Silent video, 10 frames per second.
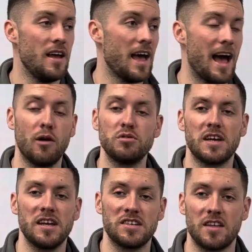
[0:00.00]
How to
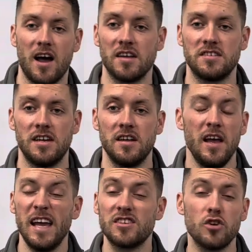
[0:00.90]
get started.
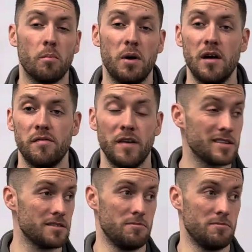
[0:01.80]
It's not perfect,